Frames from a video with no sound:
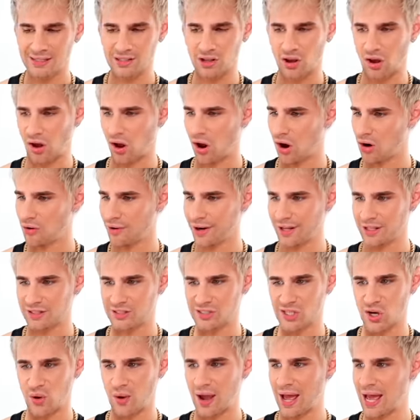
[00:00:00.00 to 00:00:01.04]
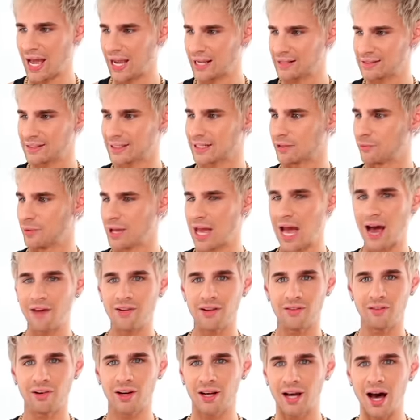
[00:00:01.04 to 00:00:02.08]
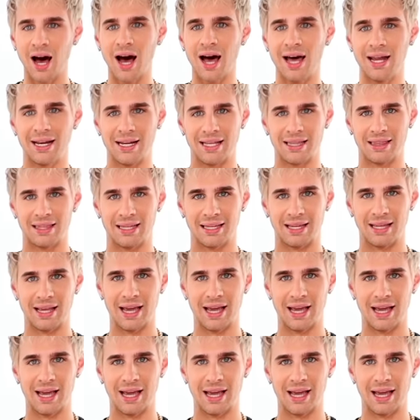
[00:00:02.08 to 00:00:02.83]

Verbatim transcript: is already so hectic and we haven't even cut anything